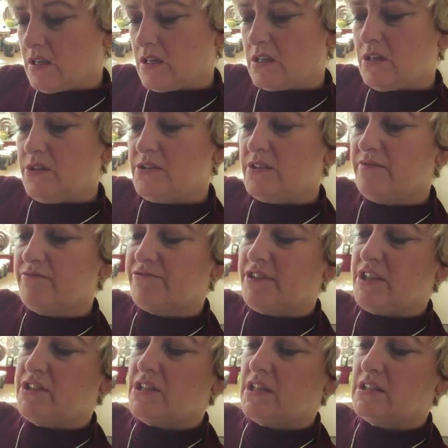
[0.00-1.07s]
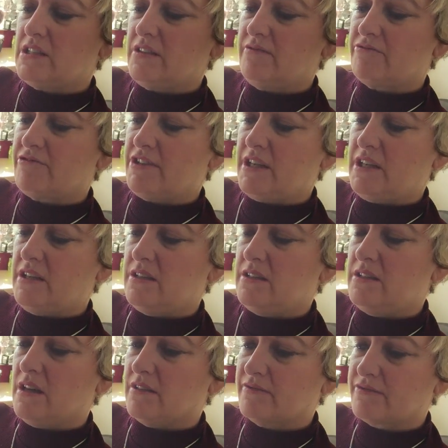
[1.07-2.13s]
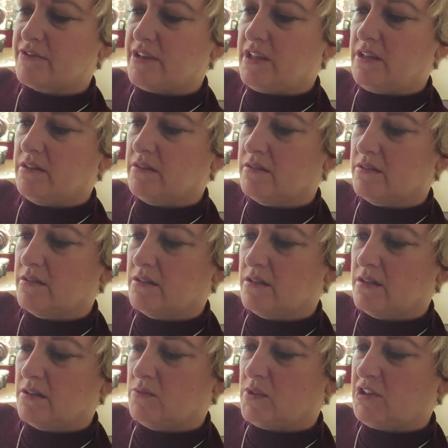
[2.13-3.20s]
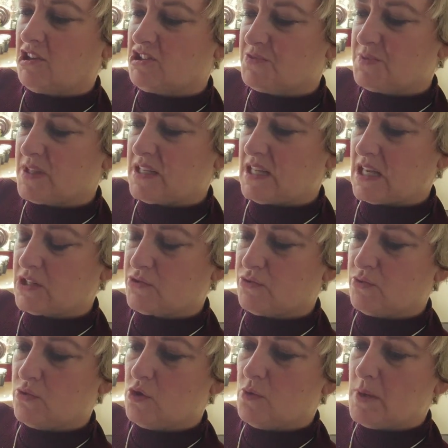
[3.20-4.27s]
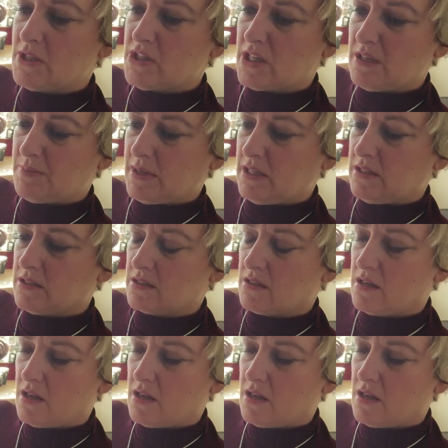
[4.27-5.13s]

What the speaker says: Gluten free, gelatin free, nut free, 100% natural gourmet jelly beans.